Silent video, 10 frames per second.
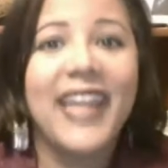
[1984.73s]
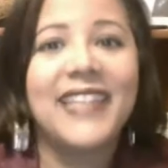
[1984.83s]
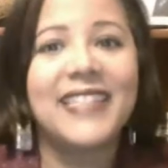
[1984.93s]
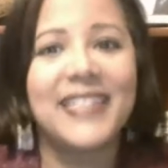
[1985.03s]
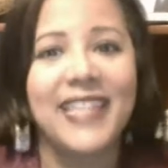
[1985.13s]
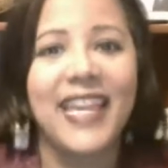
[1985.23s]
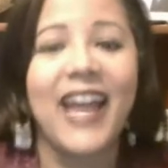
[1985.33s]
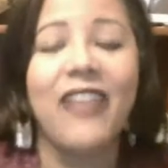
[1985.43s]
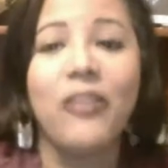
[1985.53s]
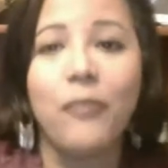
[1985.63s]
and see
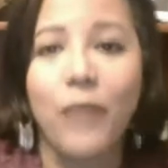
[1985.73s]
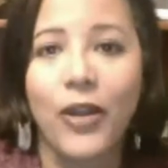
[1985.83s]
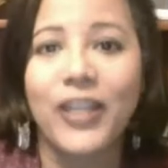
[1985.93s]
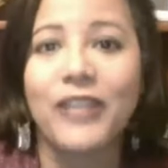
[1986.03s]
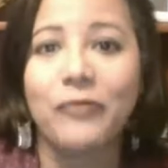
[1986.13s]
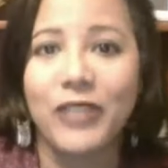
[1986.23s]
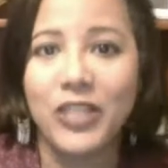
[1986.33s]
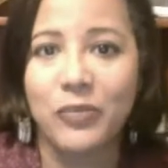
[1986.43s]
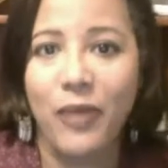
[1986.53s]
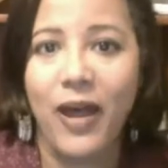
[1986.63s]
how the market
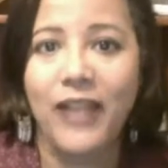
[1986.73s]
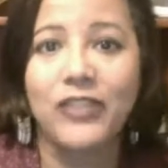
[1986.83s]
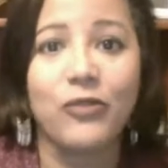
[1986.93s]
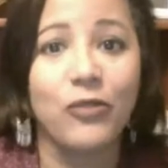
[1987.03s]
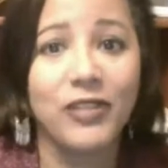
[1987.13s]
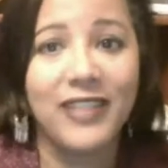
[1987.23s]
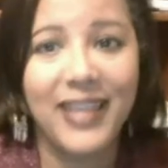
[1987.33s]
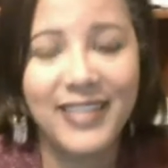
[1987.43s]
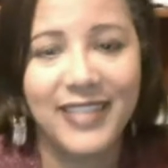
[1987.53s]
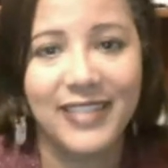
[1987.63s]
responds or
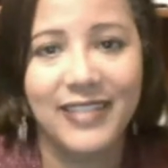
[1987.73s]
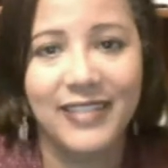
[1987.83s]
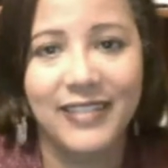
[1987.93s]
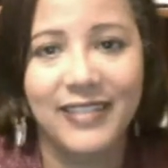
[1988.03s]
doesn't.